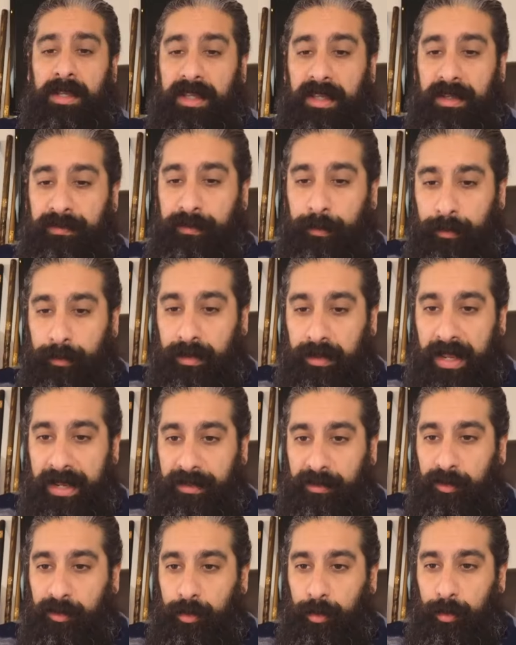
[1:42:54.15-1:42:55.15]
If you would
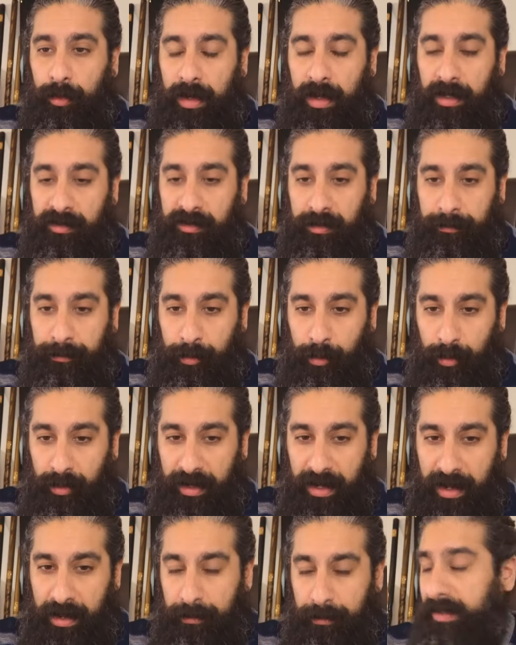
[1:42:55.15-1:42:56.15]
like to
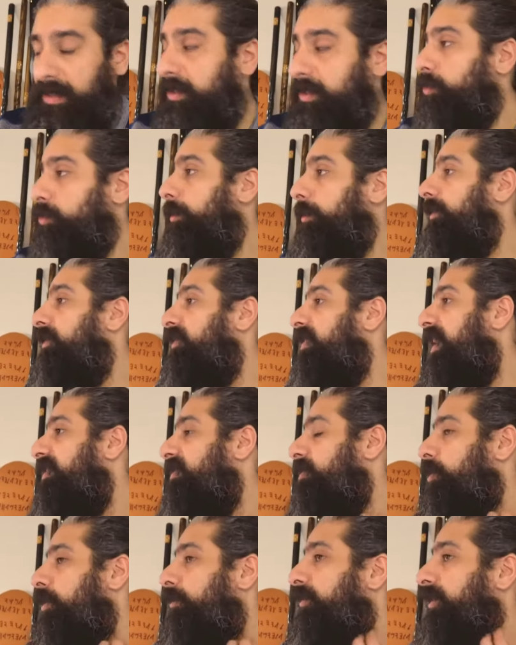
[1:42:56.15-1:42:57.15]
support our ministry with
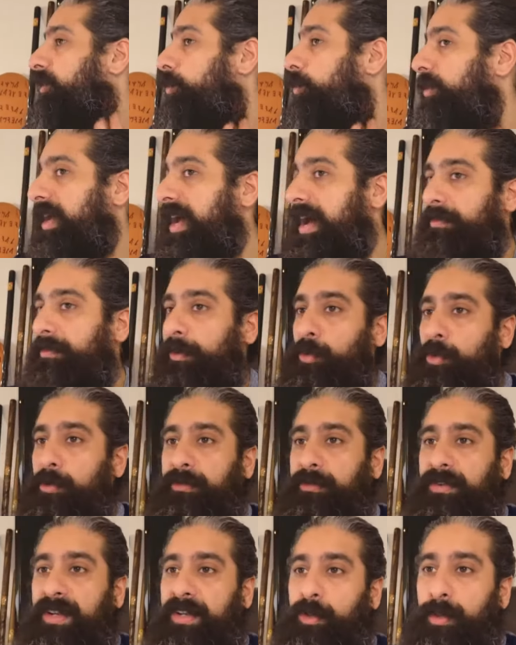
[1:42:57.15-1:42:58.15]
tithes and offerings, we have an
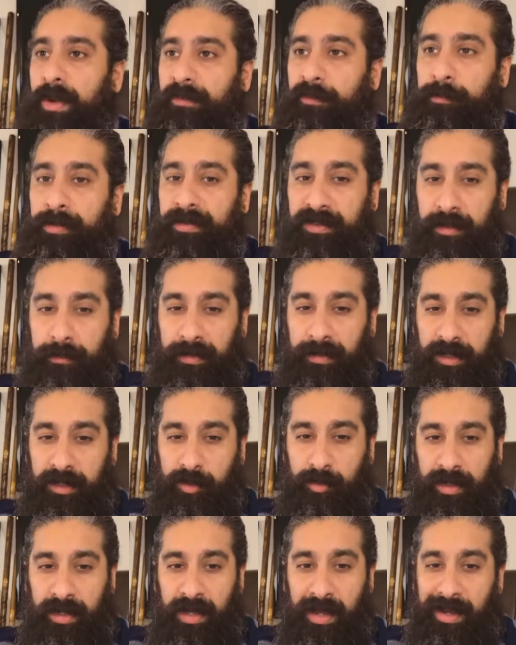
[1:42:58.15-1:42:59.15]
orphanage, we have a prison
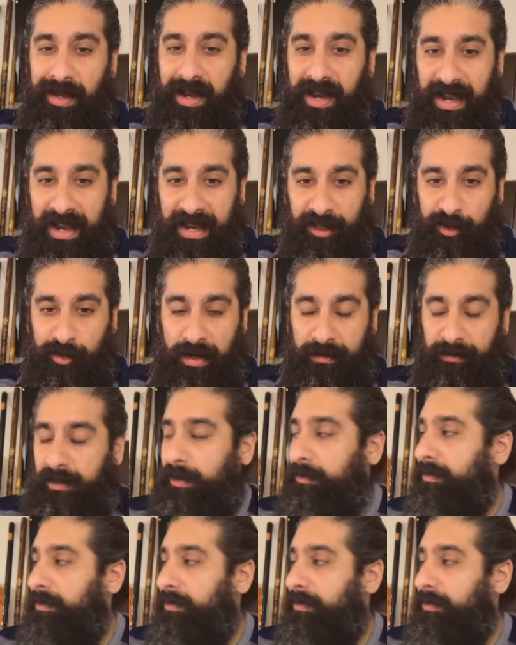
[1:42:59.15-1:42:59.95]
ministry. I travel